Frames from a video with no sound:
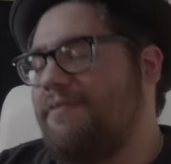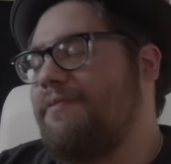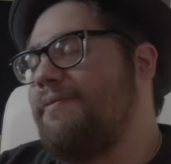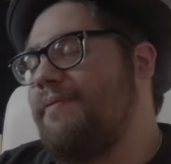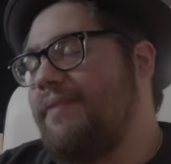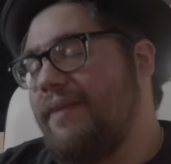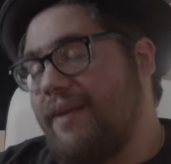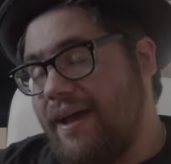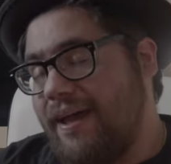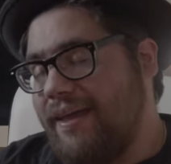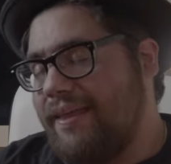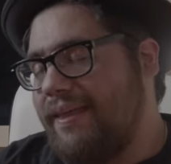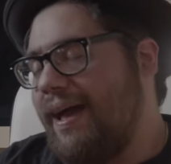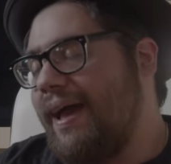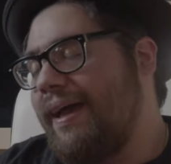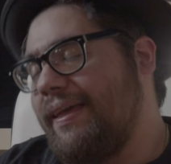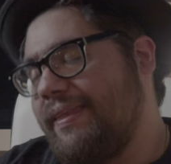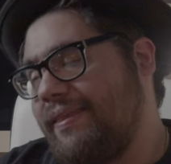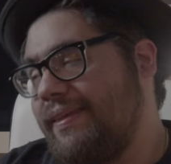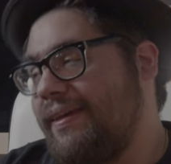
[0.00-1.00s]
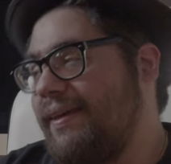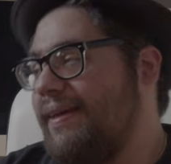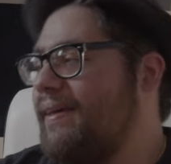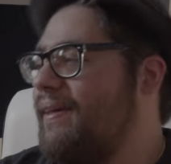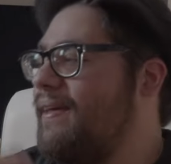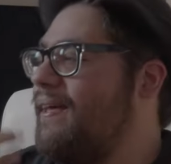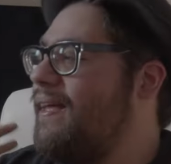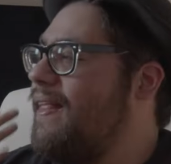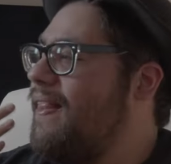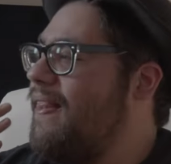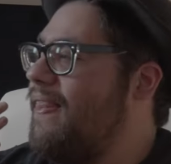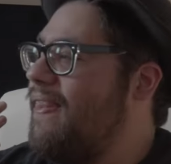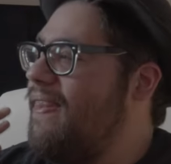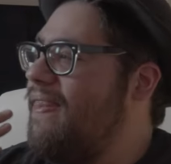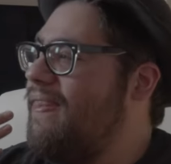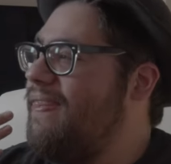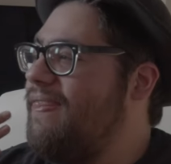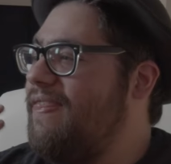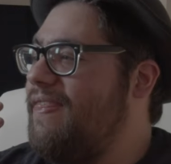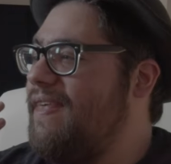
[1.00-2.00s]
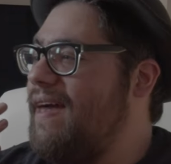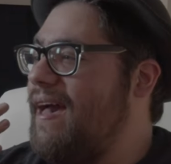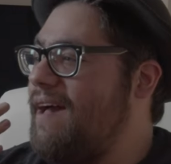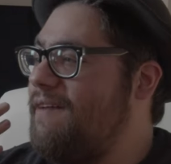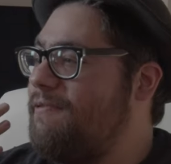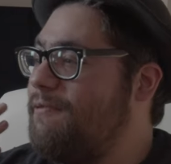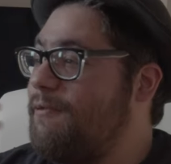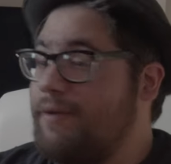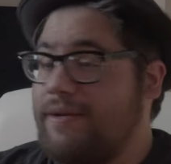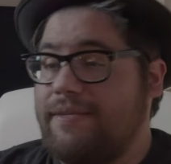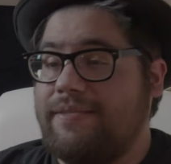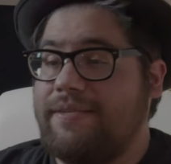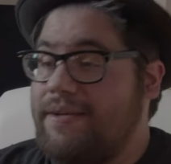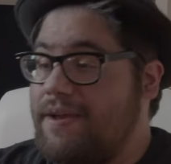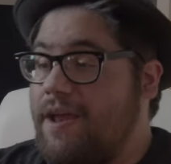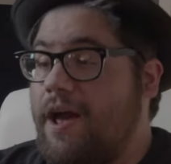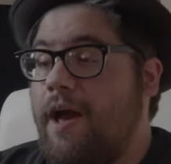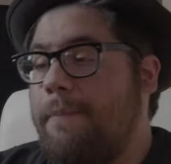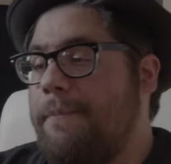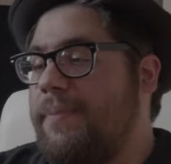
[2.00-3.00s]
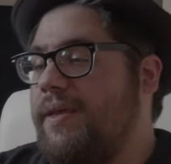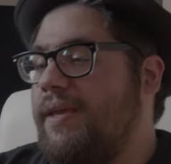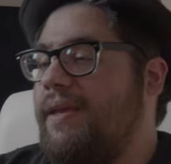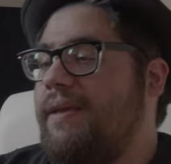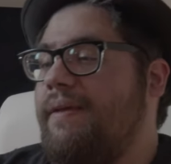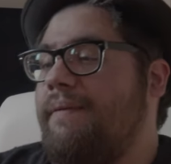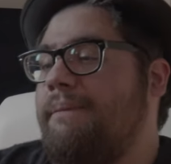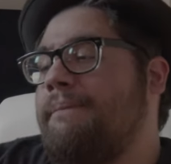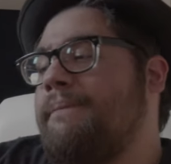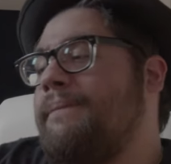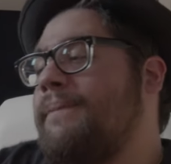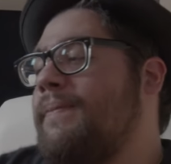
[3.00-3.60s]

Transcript: that I, I think that for it to not be.